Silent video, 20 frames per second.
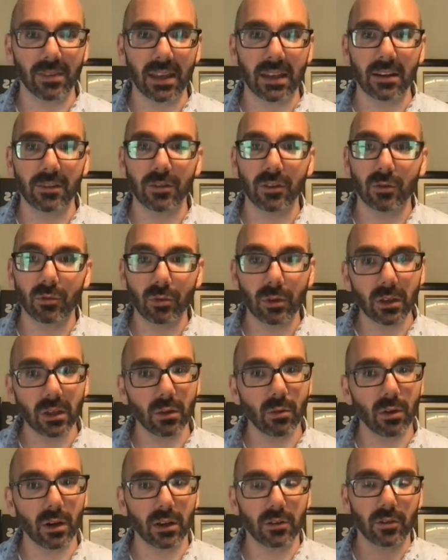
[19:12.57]
And if you
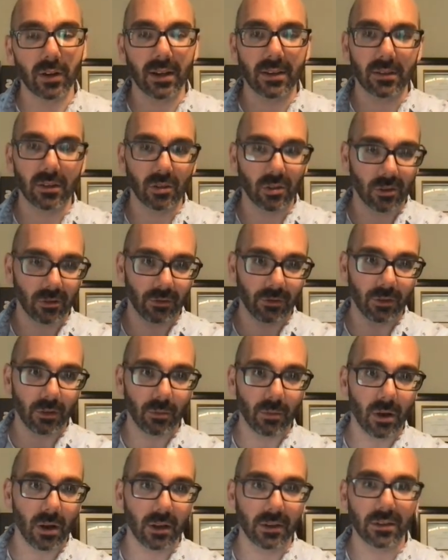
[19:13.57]
really want to transition
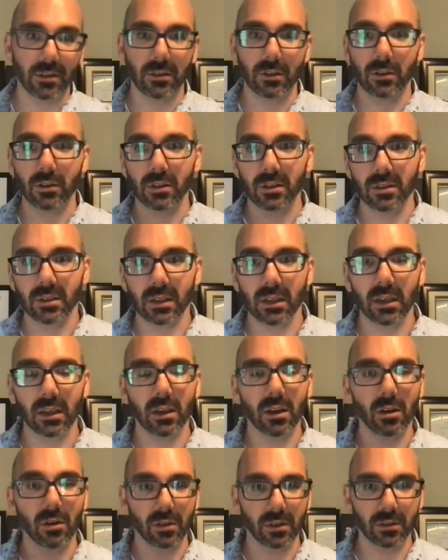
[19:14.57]
from hustler to
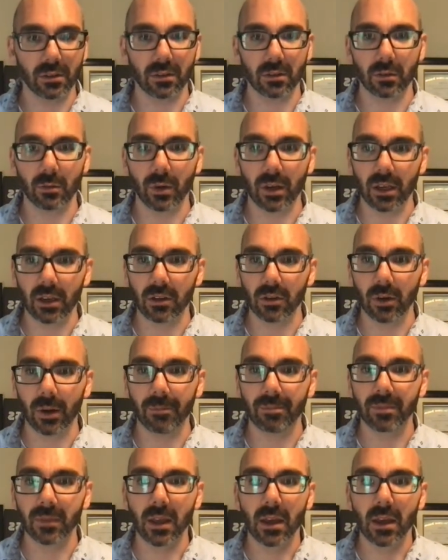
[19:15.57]
CEO, this is the way you do it.